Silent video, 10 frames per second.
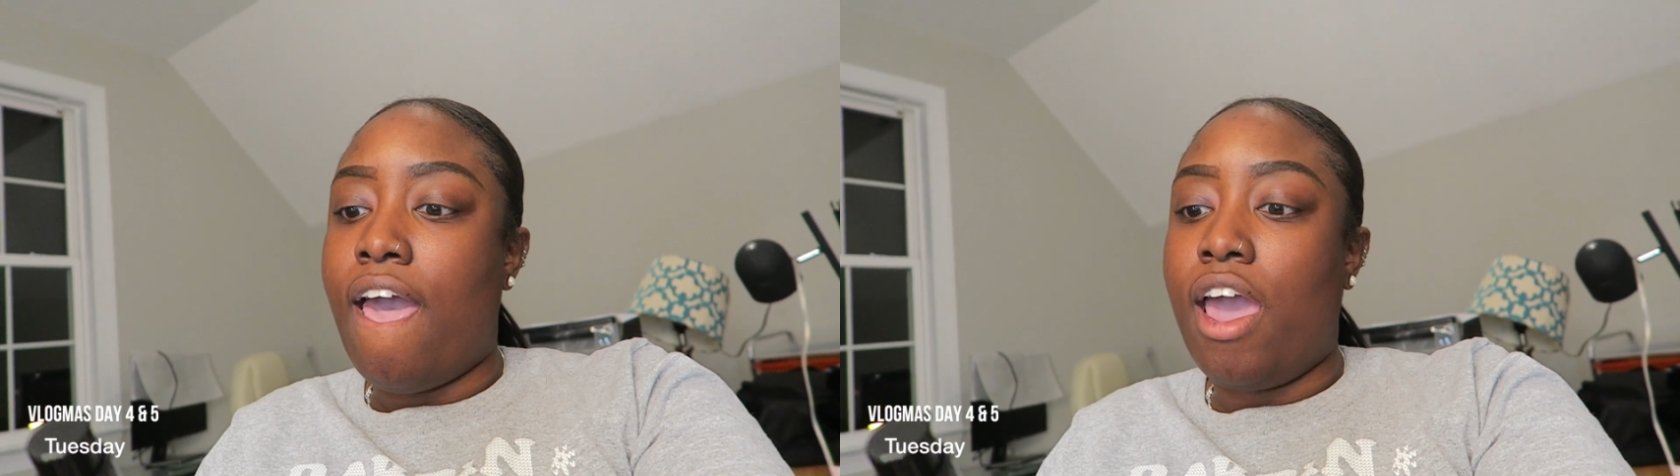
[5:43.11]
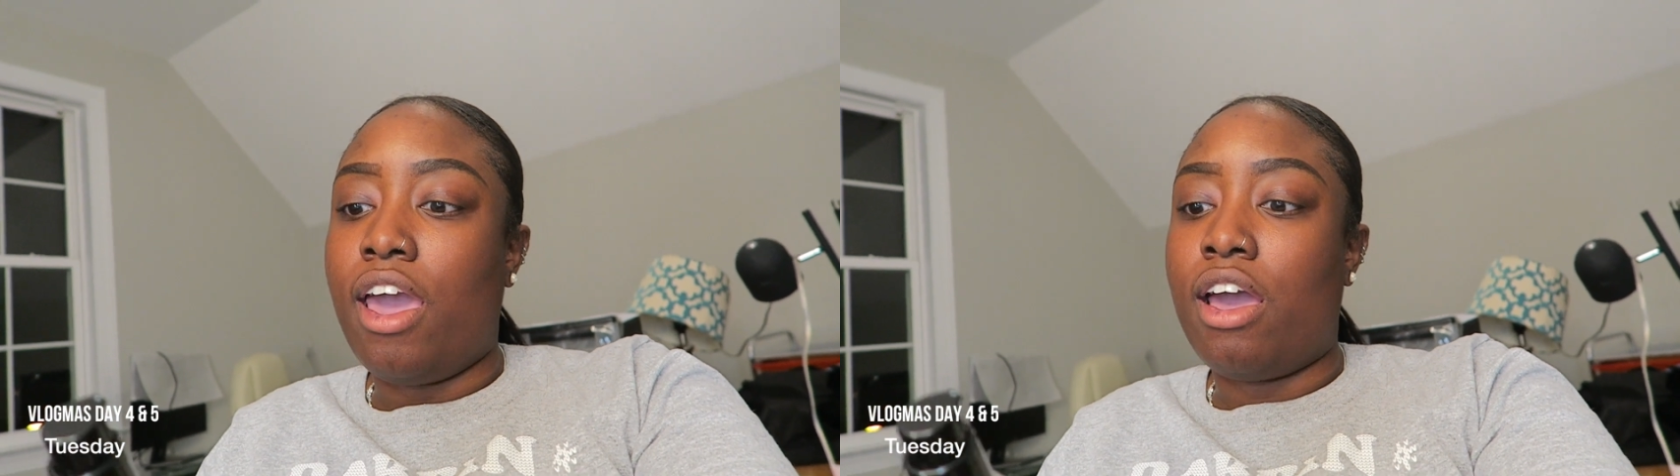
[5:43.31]

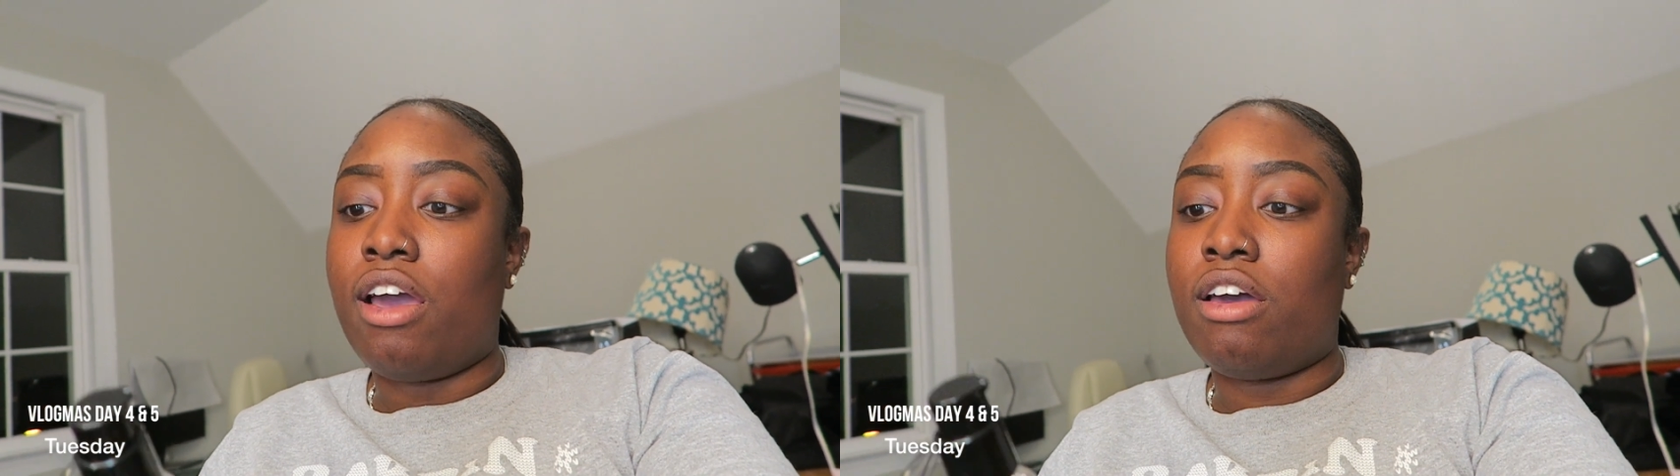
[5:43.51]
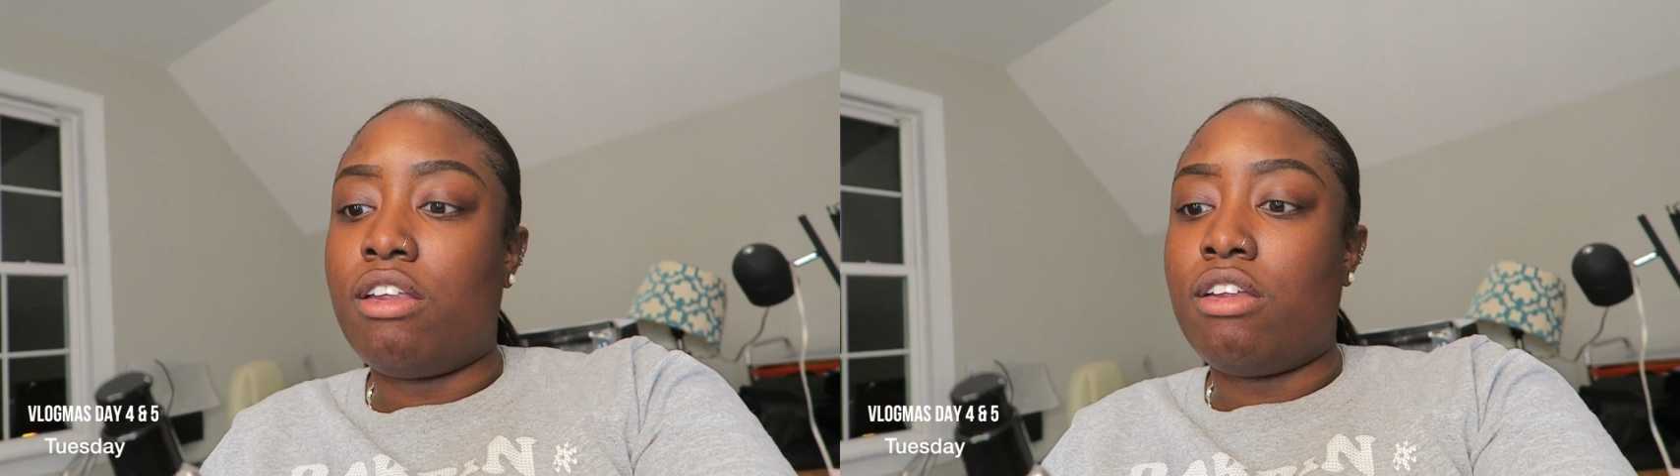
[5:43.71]

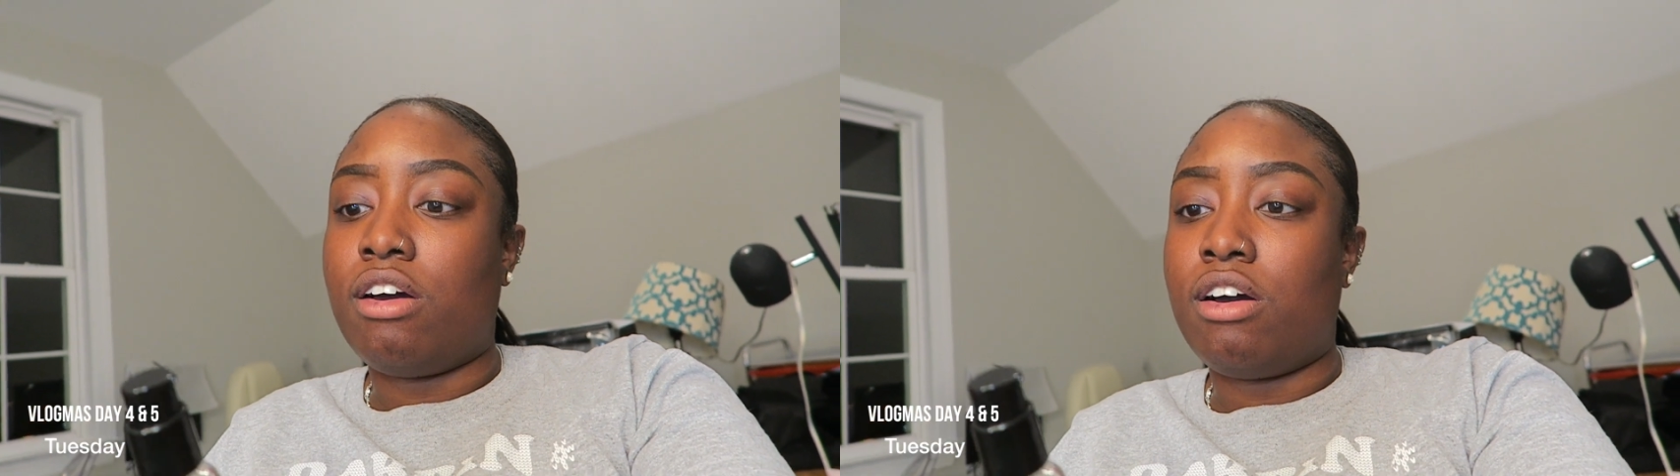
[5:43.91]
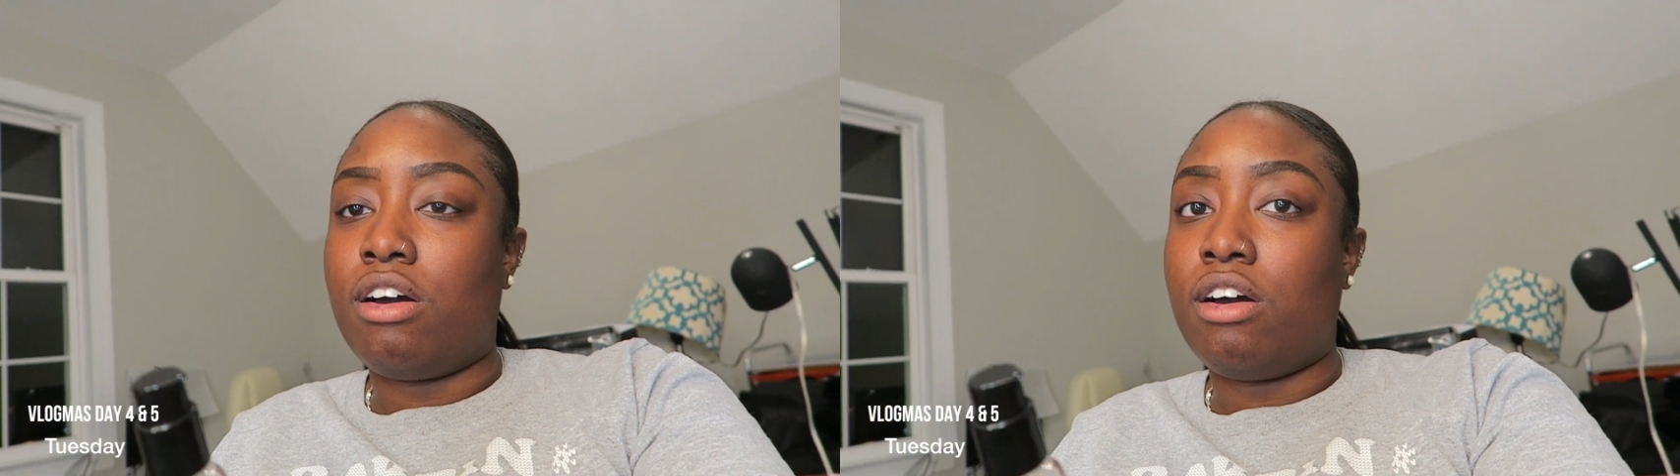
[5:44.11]
And
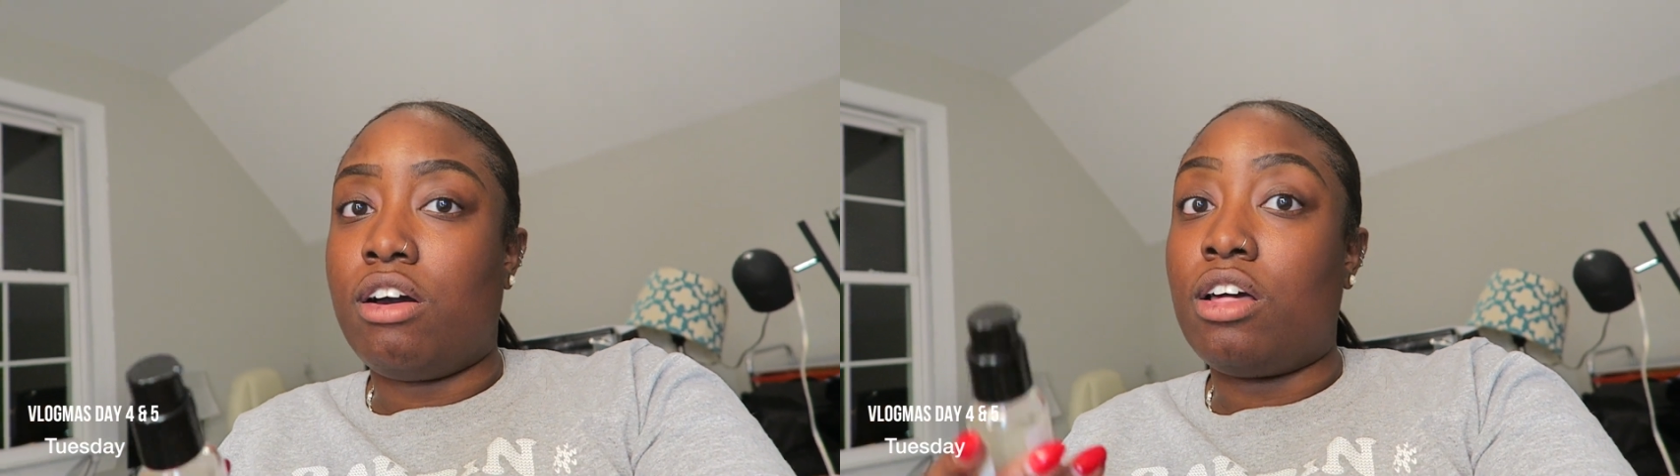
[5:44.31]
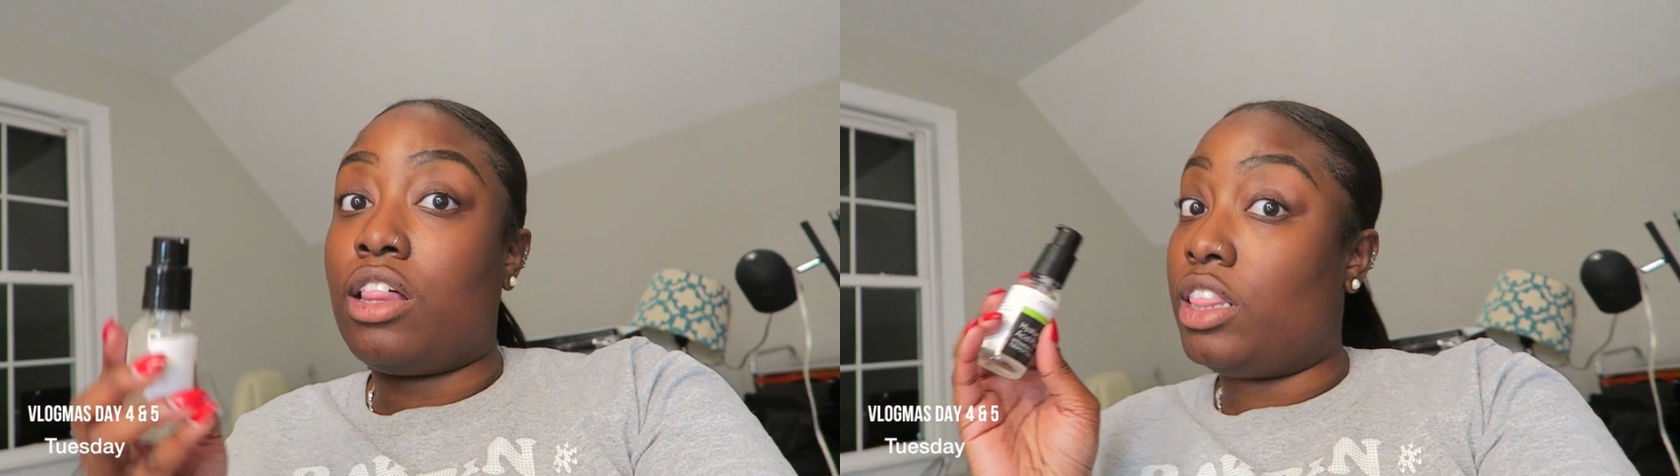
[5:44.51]

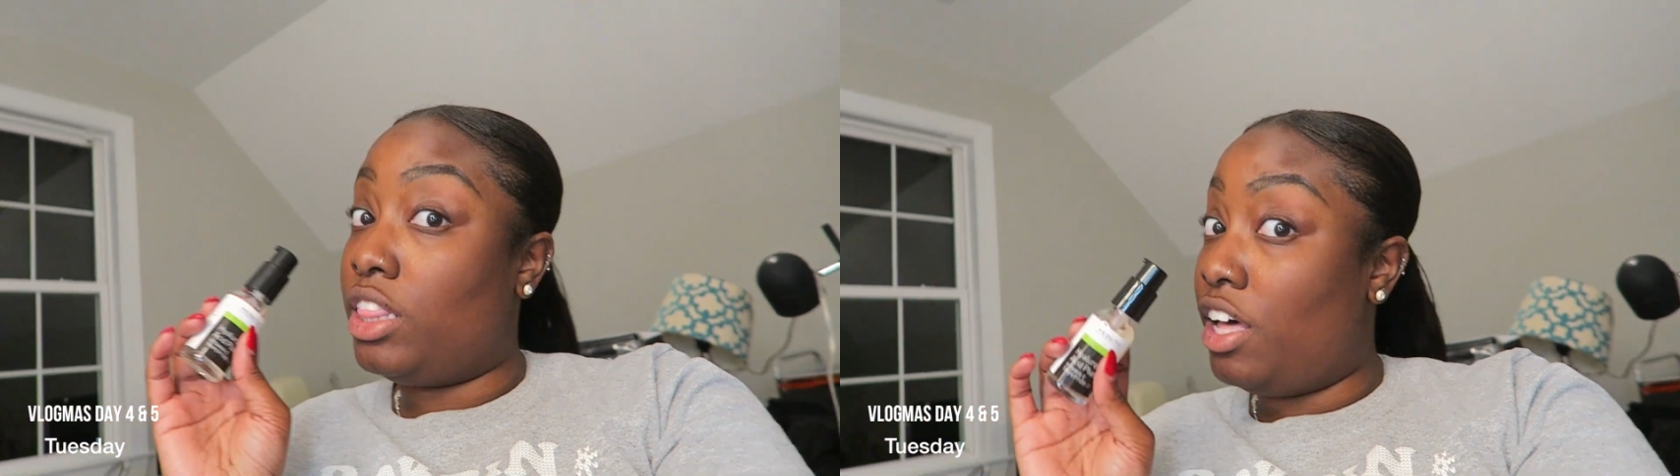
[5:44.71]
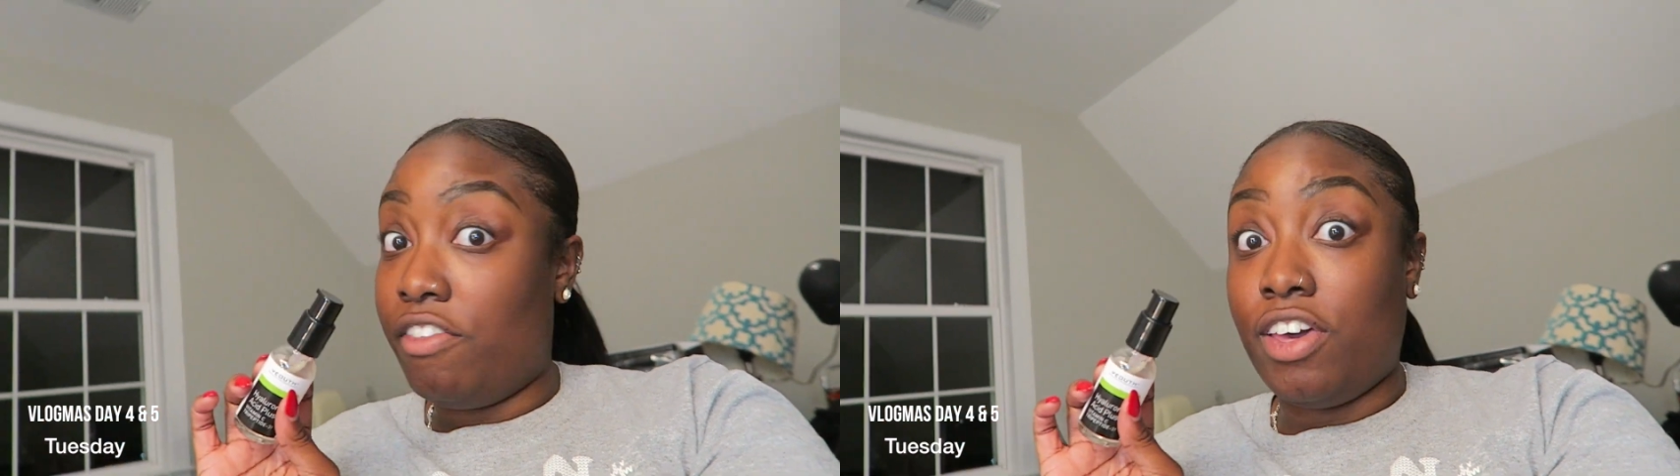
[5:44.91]

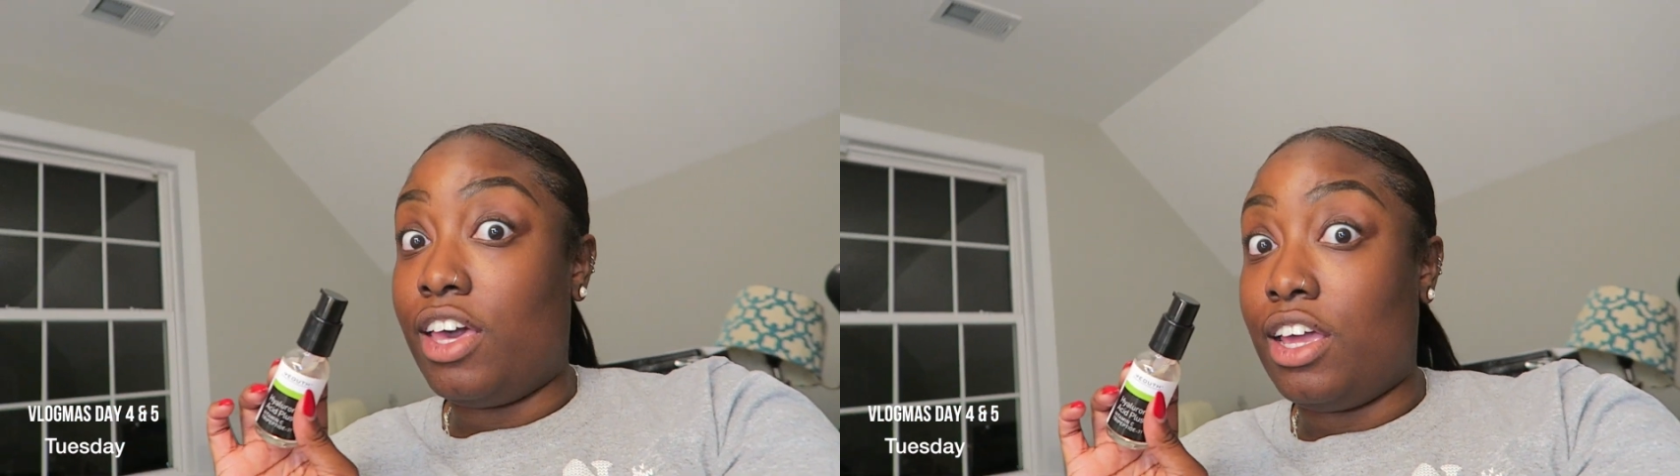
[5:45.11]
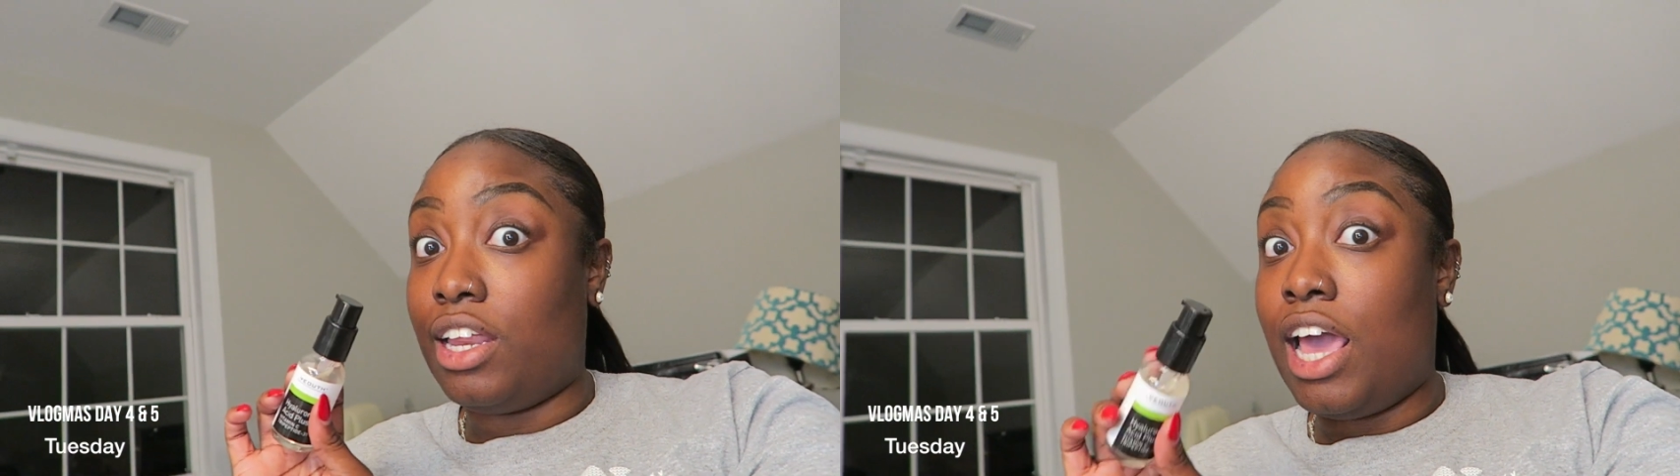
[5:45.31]
love
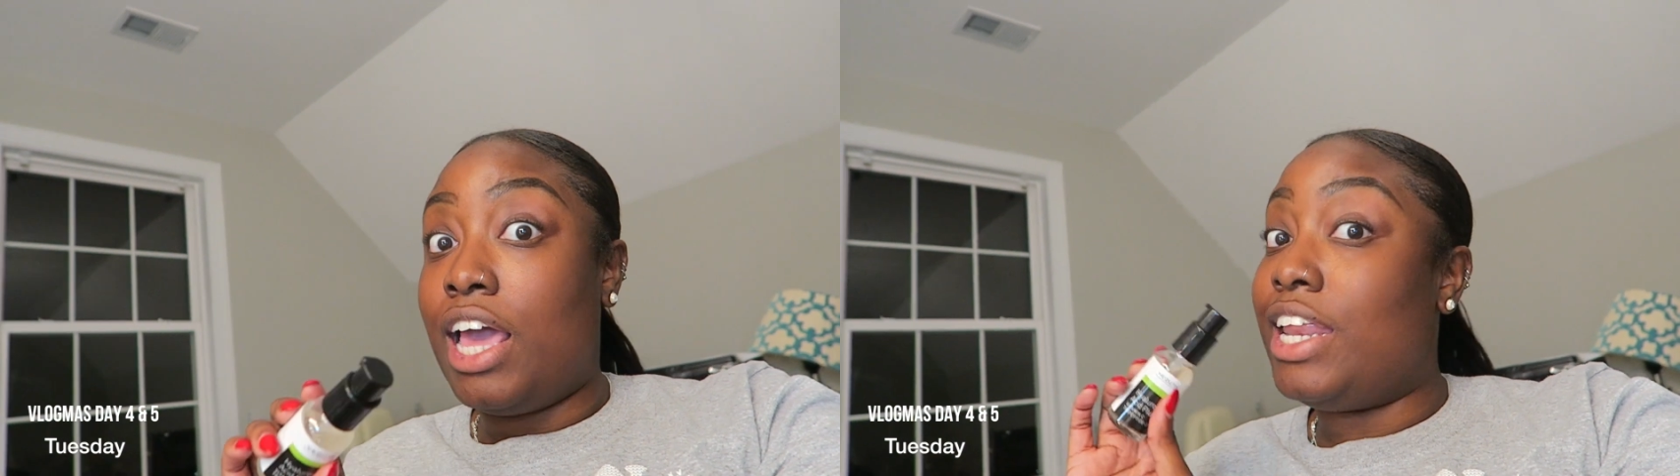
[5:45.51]
it.